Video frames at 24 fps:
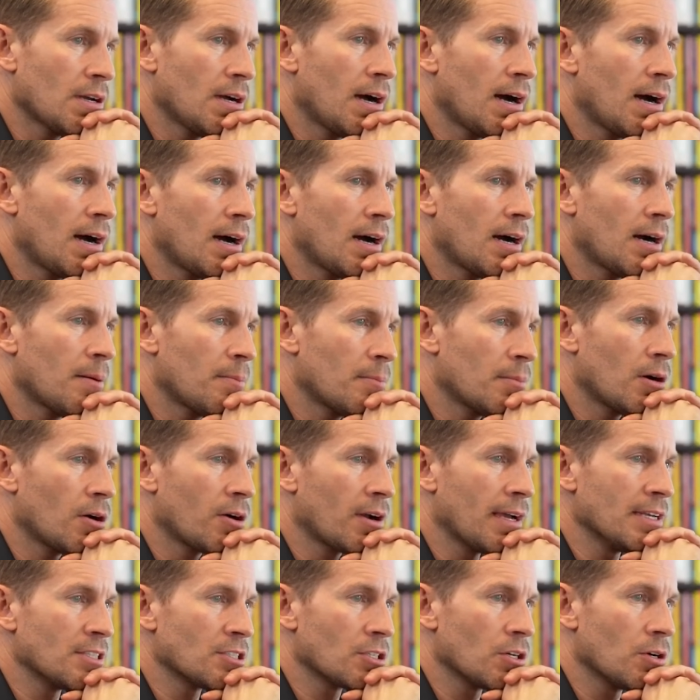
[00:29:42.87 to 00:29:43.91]
um,
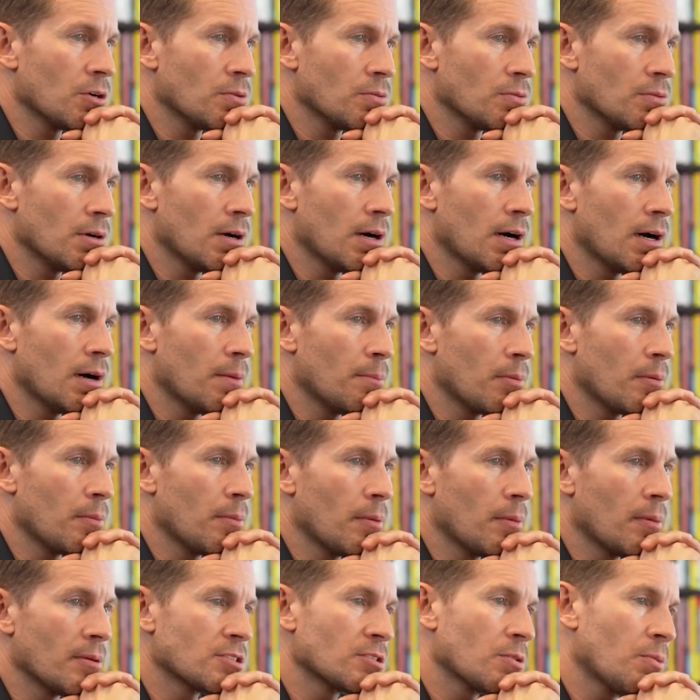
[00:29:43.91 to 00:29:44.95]
okay, so, uh, blah,
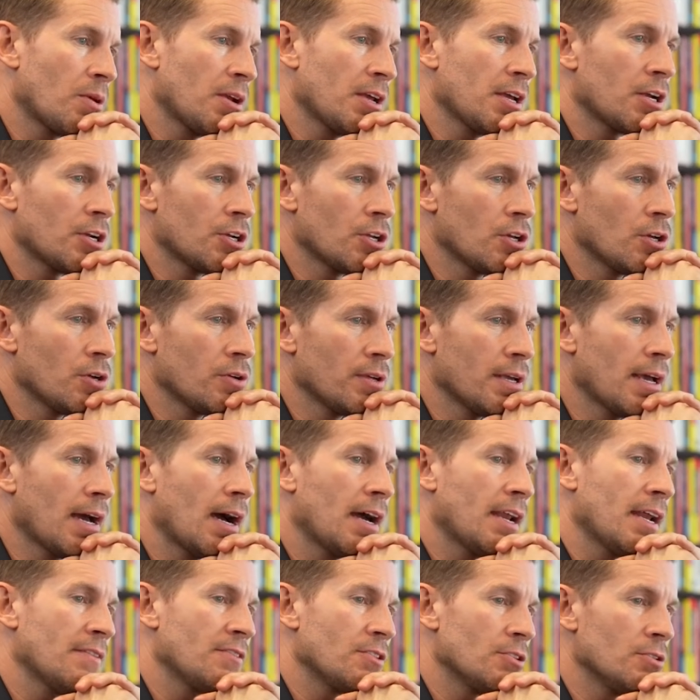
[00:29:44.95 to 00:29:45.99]
blah, blah, so what are you going to do? Yeah,
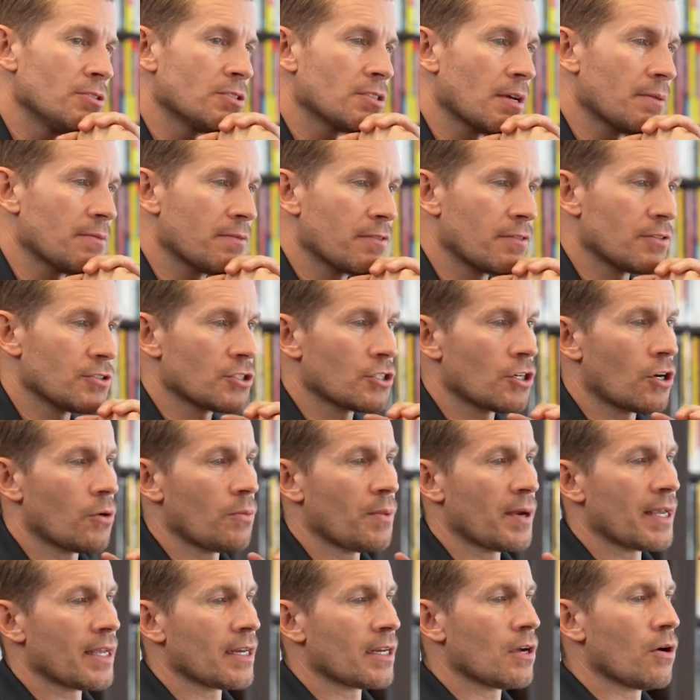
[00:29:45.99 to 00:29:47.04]
I'd have to do something for sure.
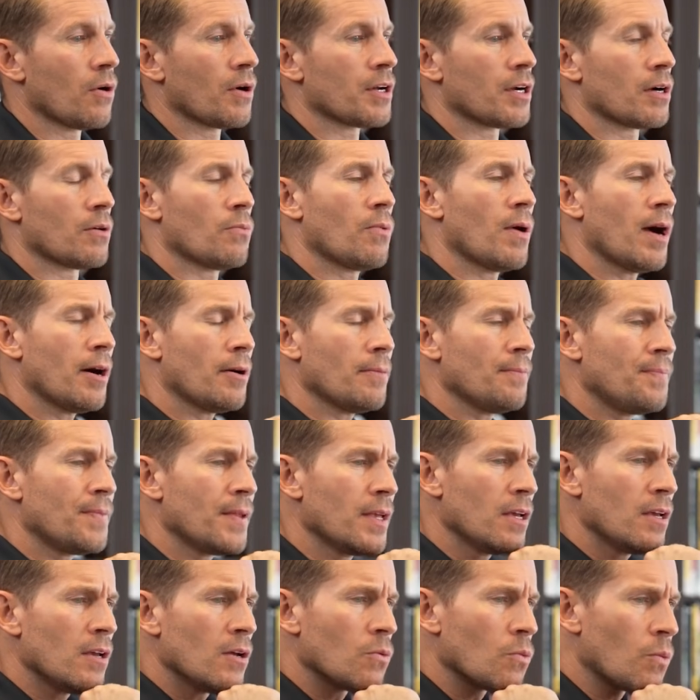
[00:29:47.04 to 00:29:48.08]
We could go under. Well,
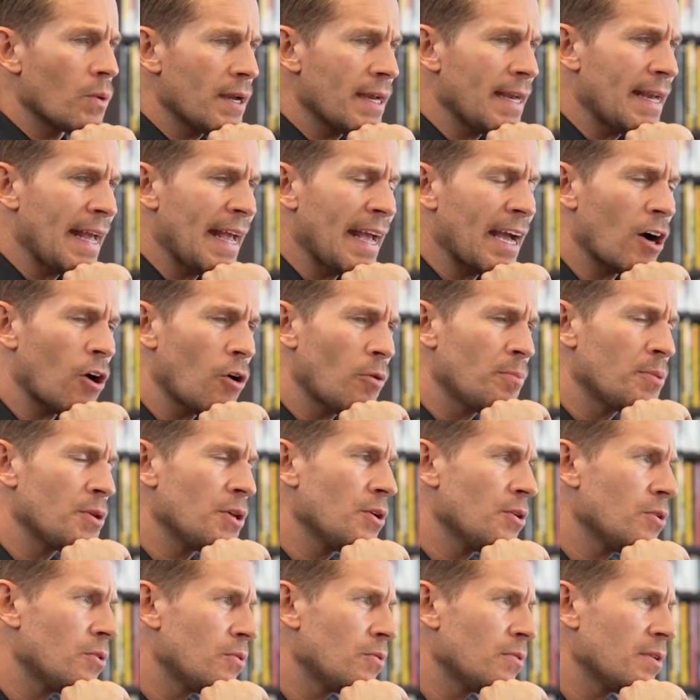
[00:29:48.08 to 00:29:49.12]
would it help
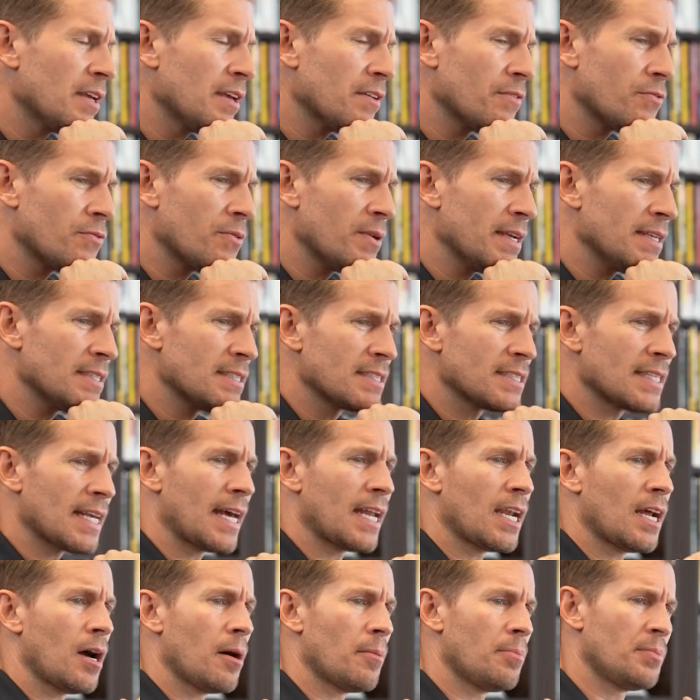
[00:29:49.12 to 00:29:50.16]
you if we
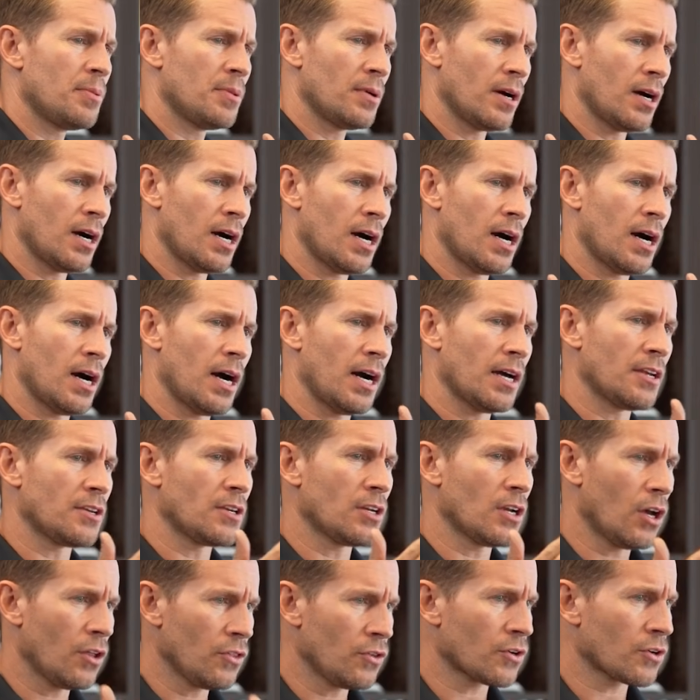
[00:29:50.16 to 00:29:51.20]
set up uh,
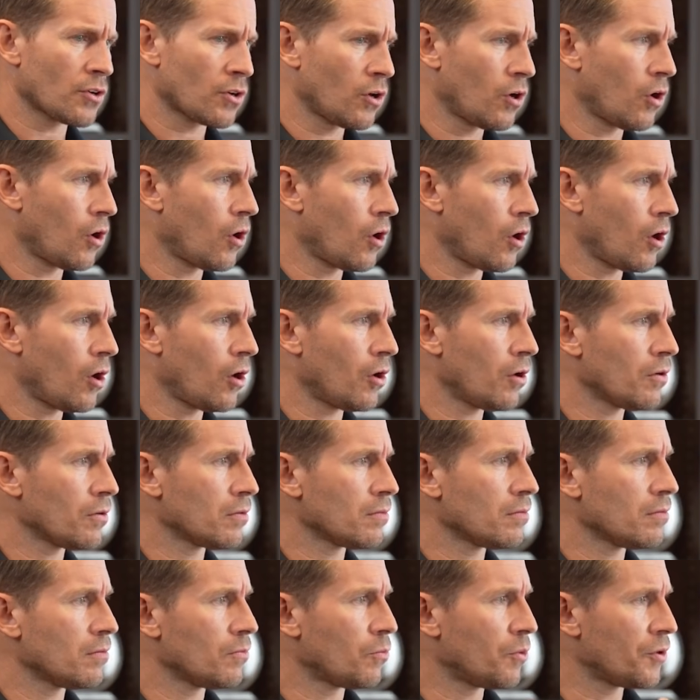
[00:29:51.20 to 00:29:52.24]
another
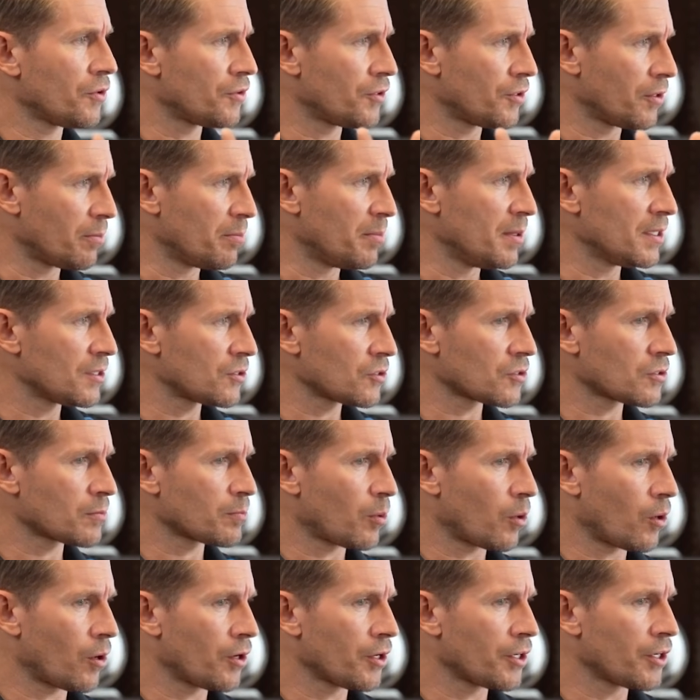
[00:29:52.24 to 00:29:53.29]
call with your business
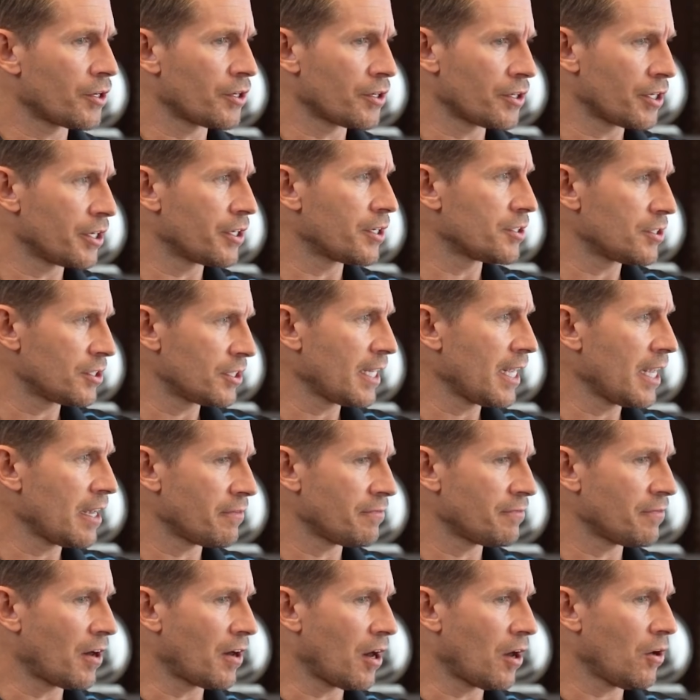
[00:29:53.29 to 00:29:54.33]
partner and your
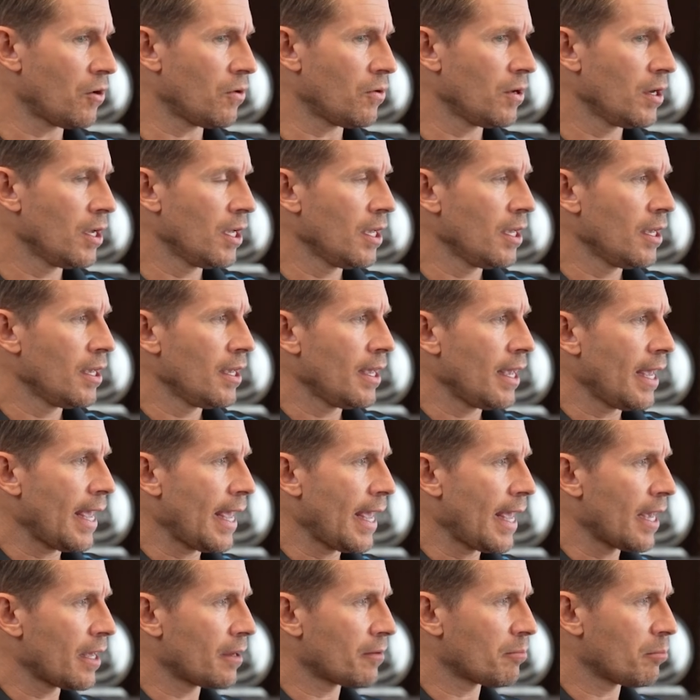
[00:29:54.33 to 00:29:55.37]
CFO?
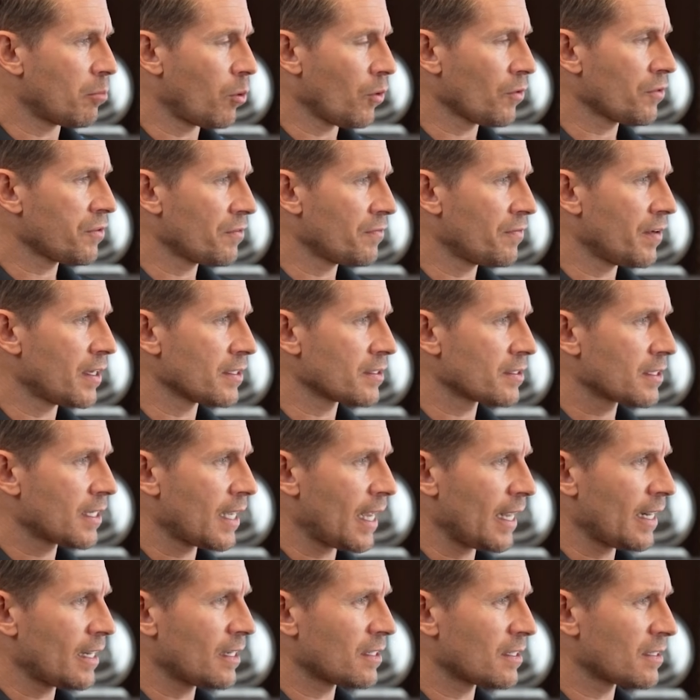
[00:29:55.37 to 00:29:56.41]
and both of us
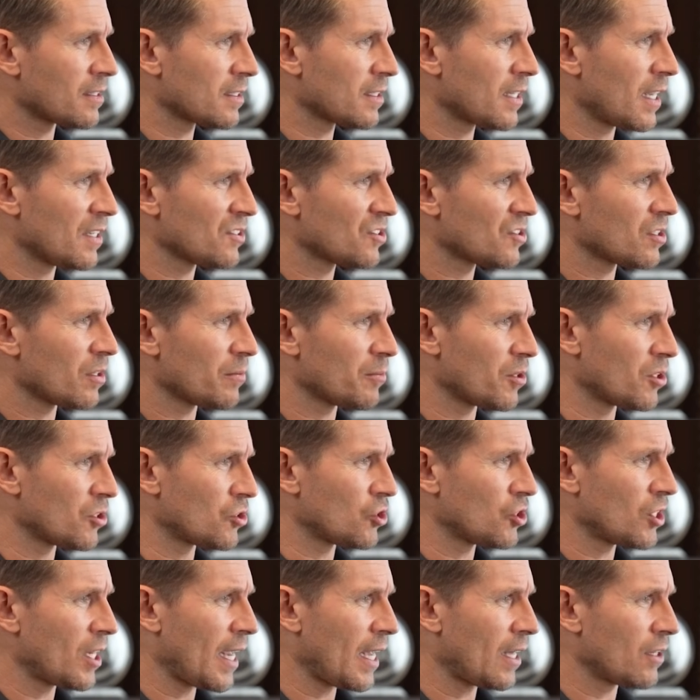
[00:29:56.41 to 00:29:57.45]
kind of discuss some of the
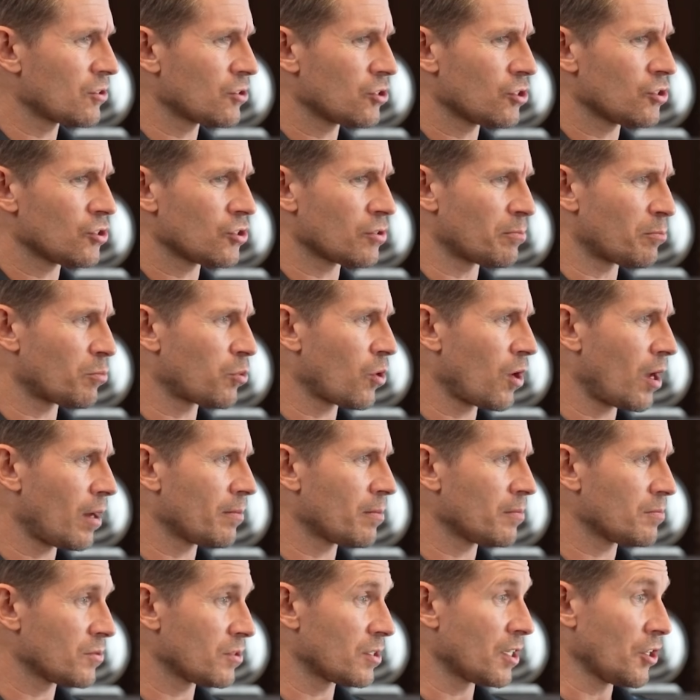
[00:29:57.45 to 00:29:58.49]
challenges and
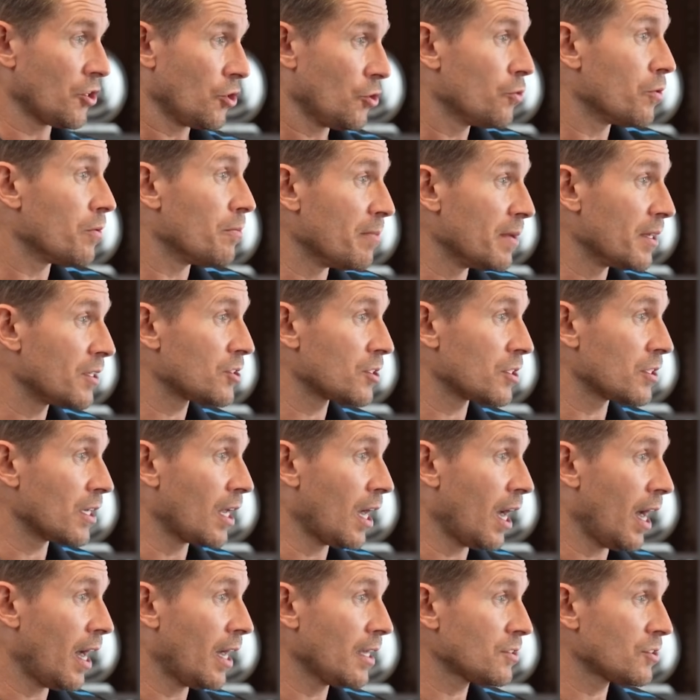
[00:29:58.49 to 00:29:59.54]
problems that you had mentioned
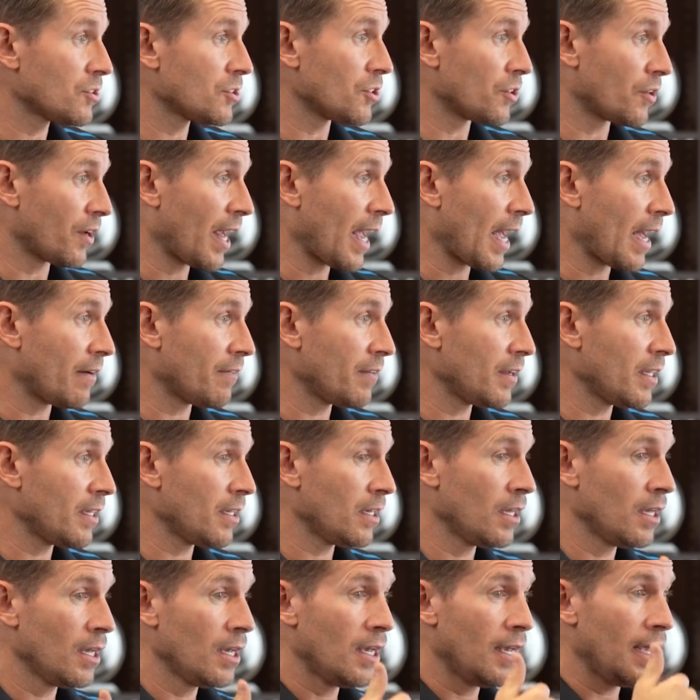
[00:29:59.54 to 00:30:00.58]
to us you're
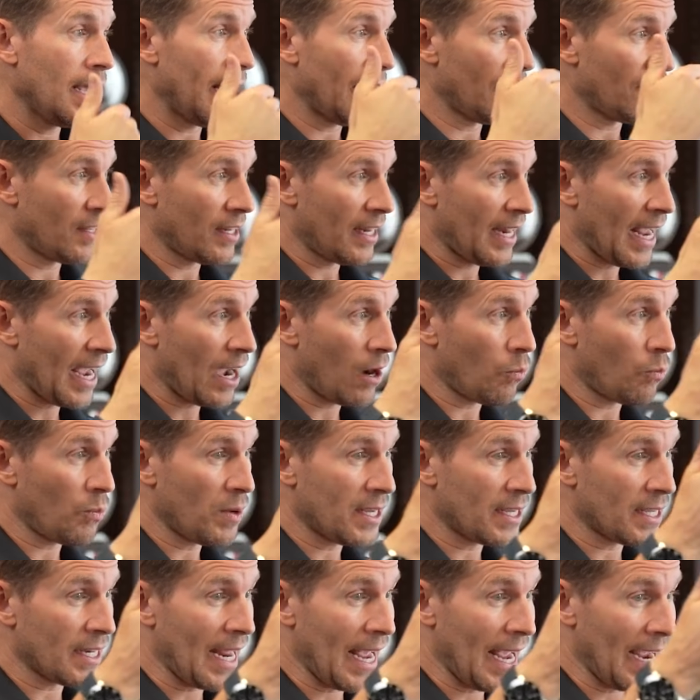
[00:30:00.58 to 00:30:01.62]
having and then how we could